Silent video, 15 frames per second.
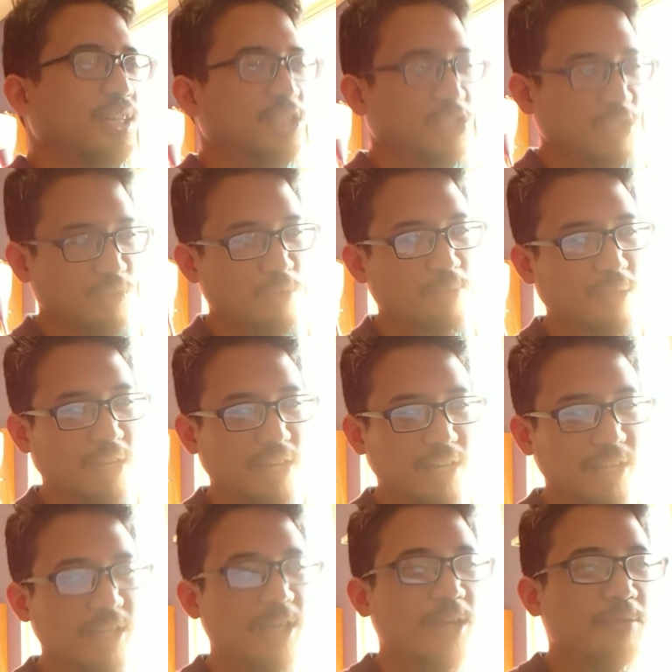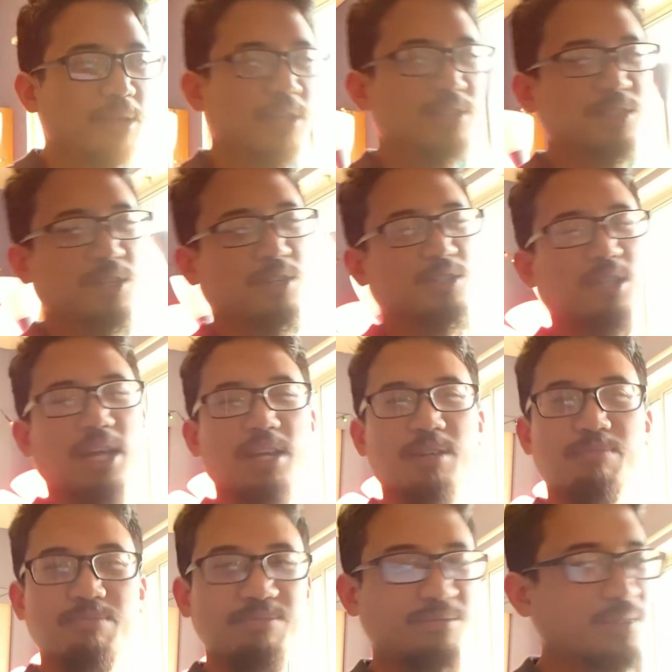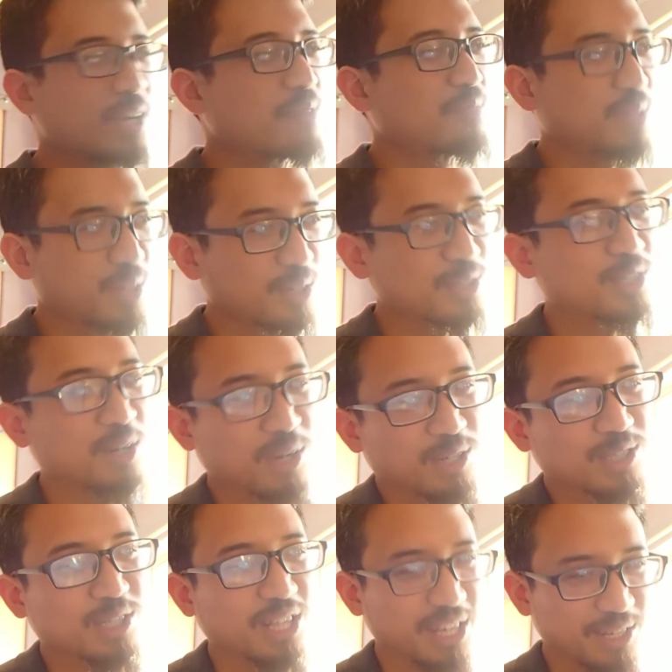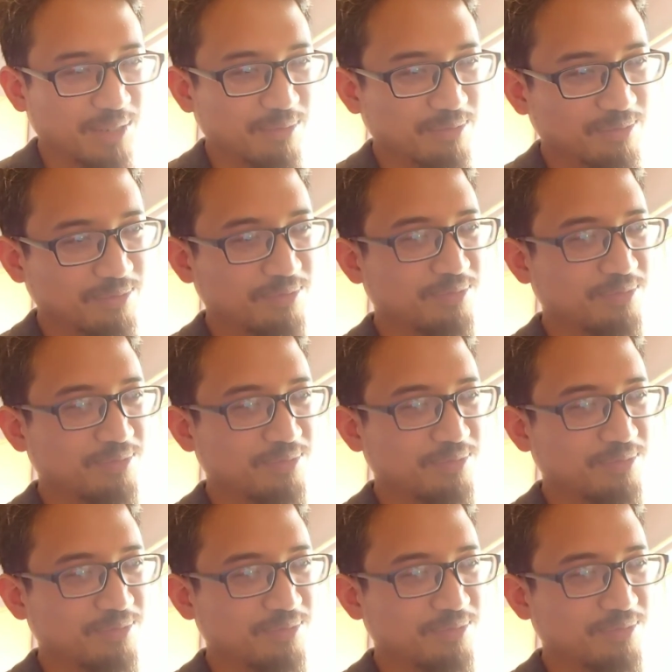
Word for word: She replied, "Because girls like them. Because girls like them."